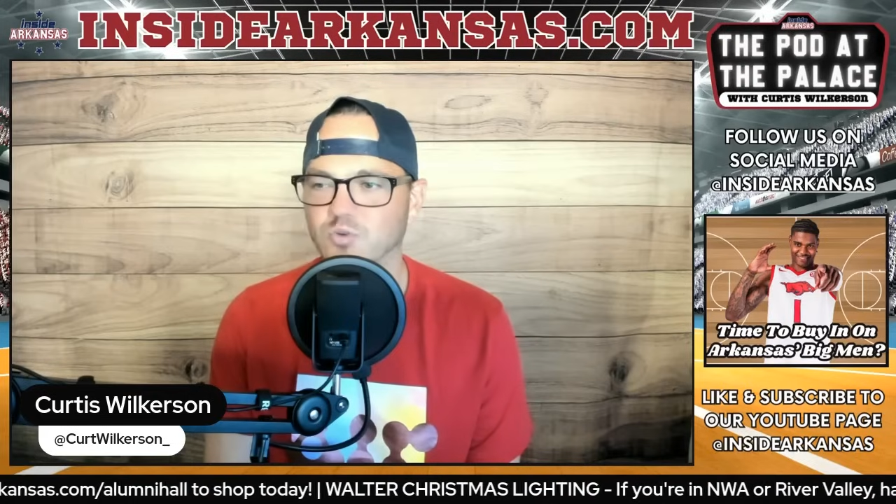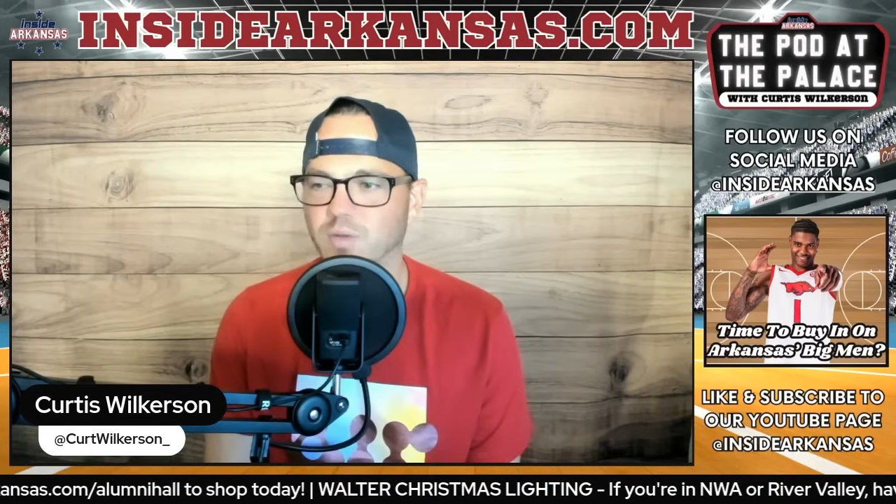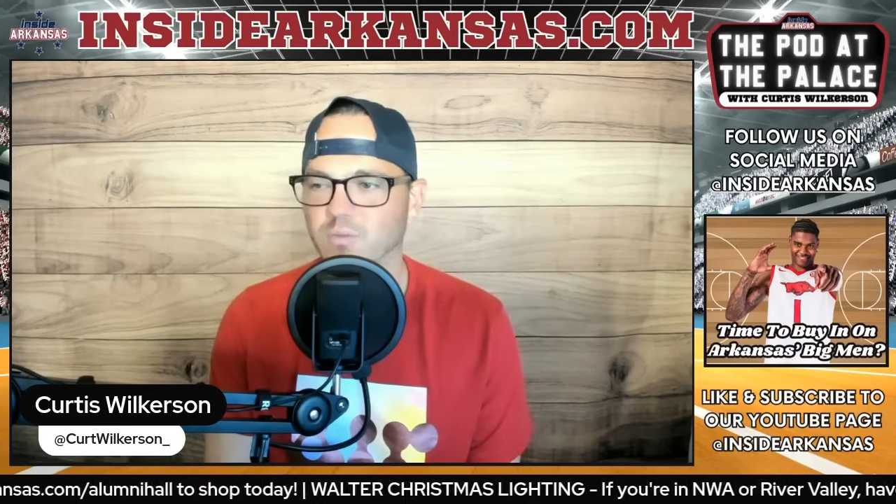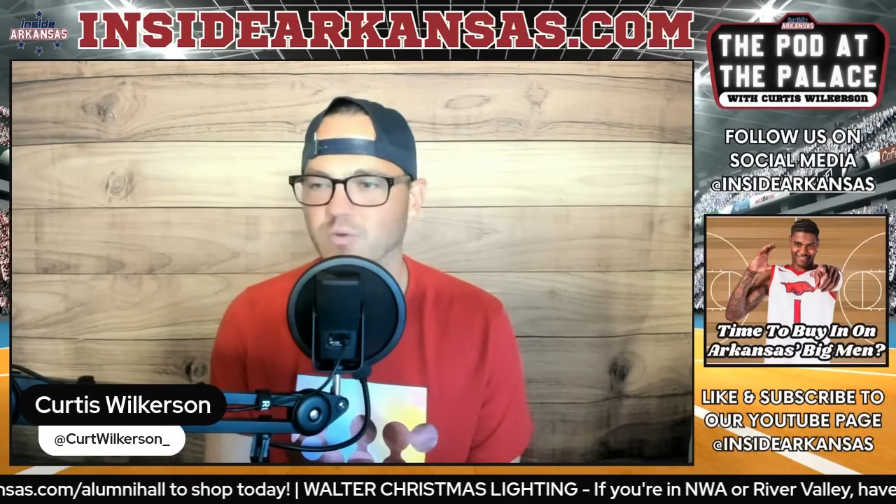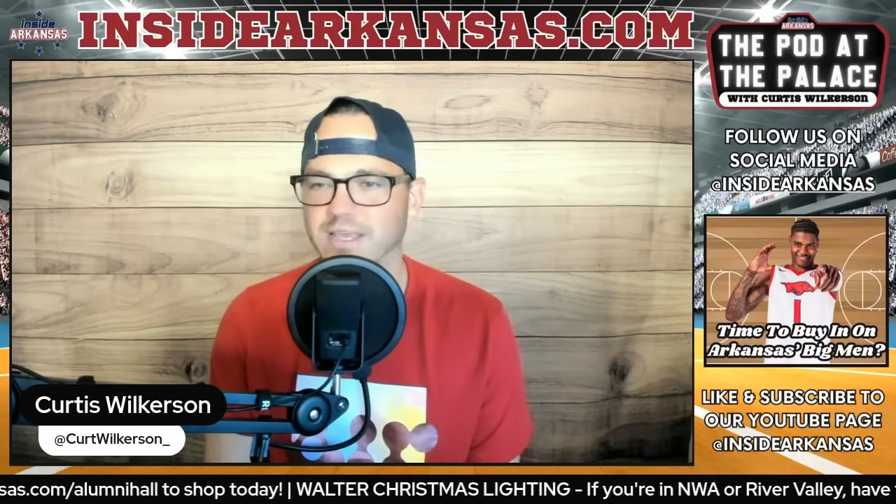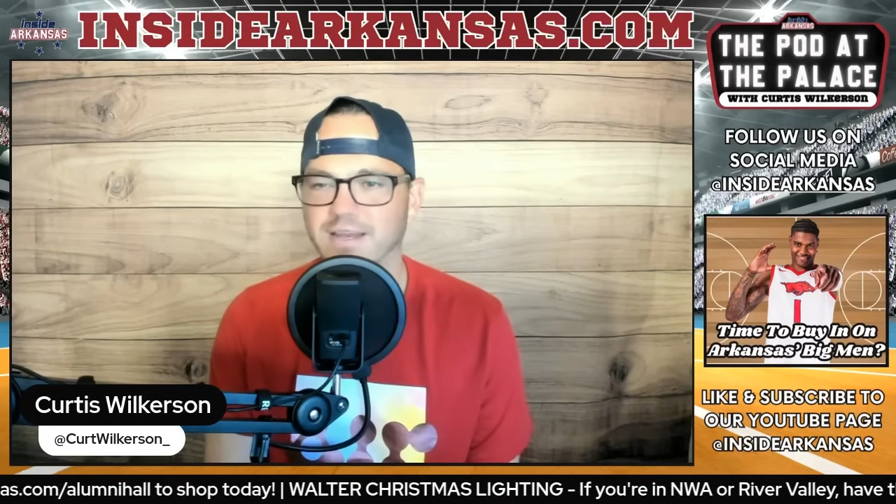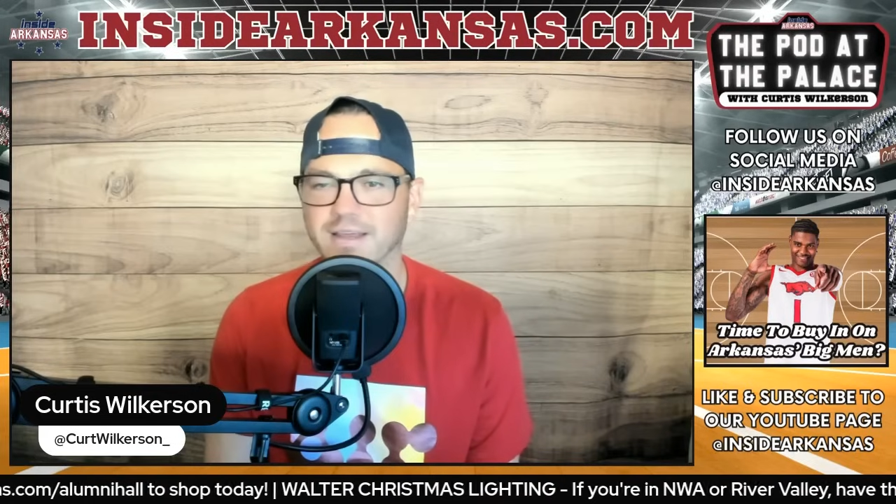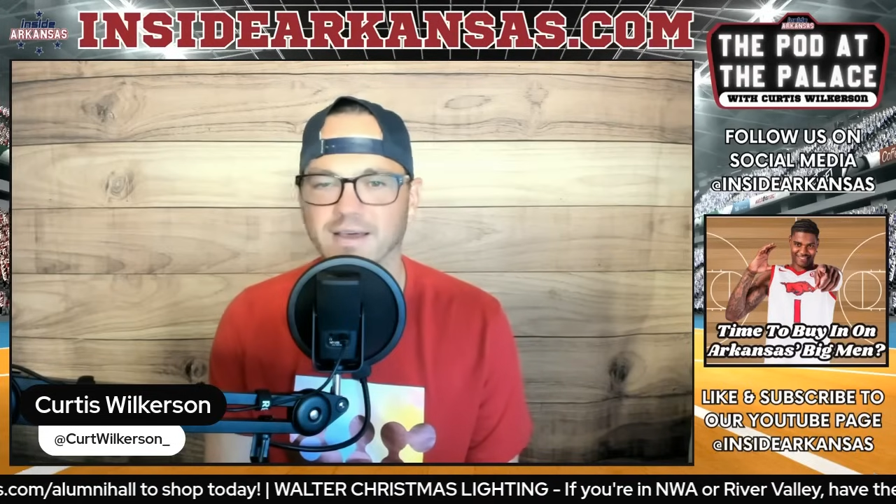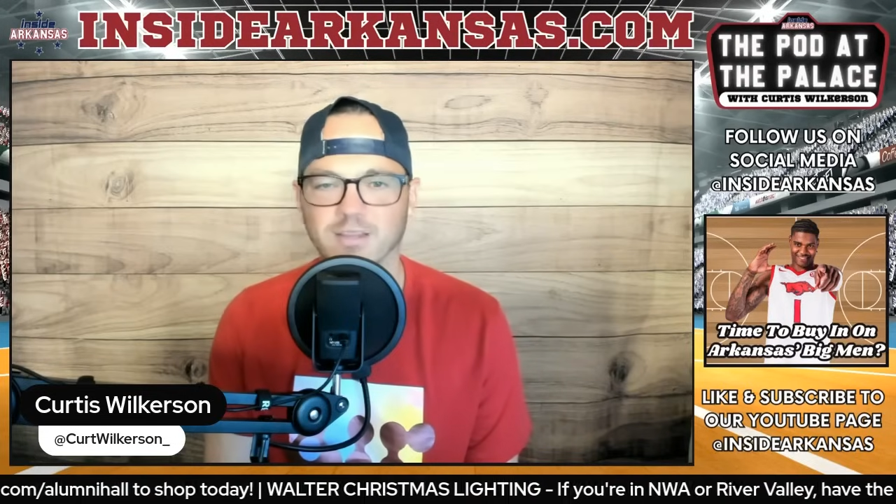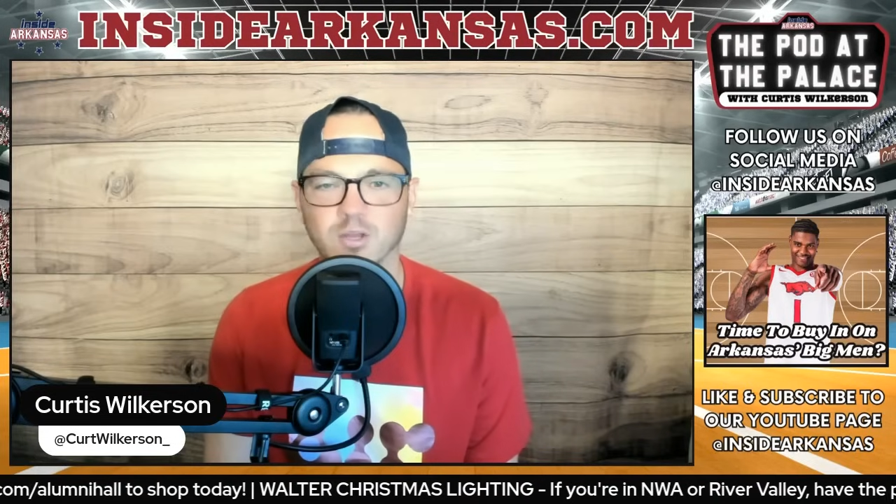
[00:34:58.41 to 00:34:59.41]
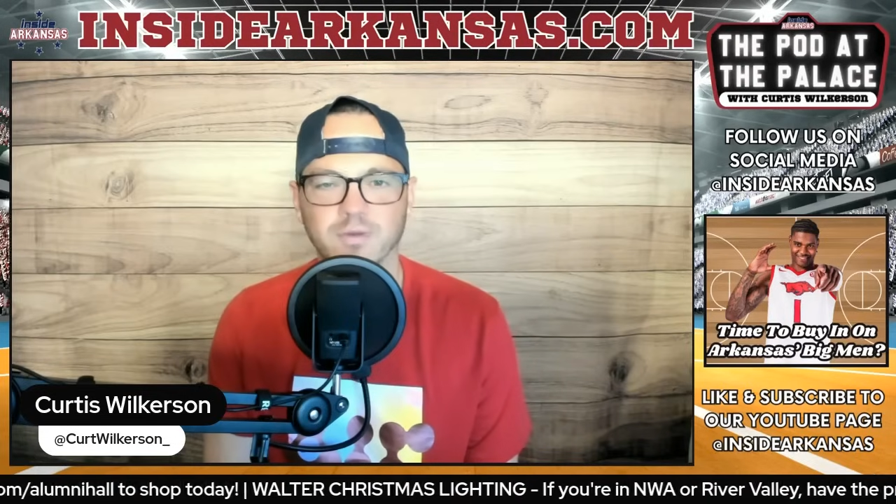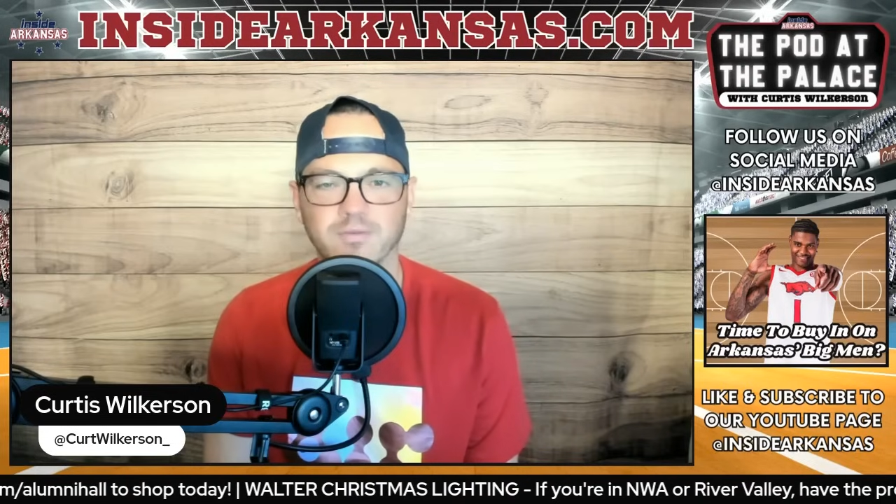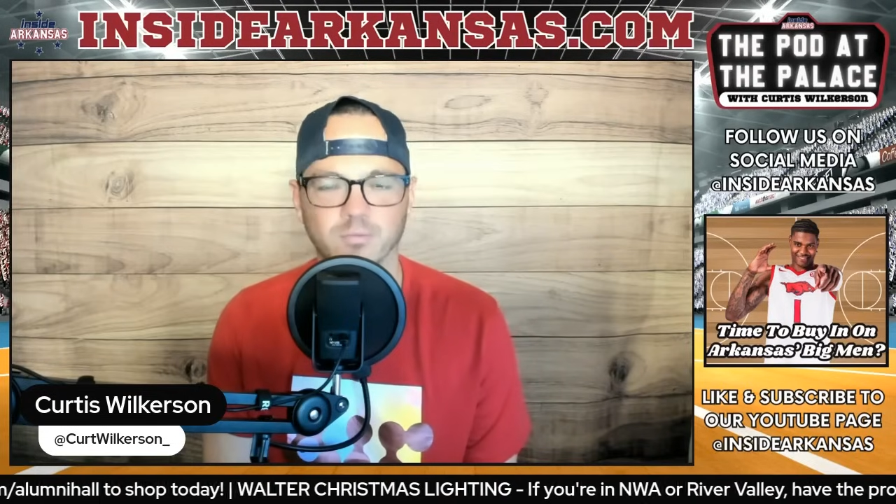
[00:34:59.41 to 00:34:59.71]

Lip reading: but we'll get a little bit of a